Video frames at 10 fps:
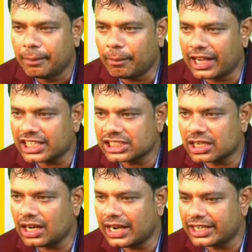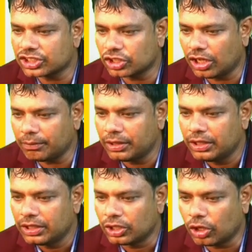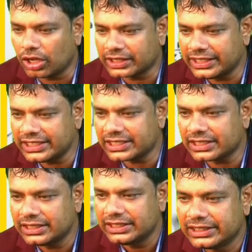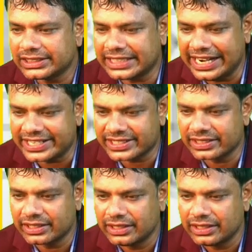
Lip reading: Maharashtra and some northeast states.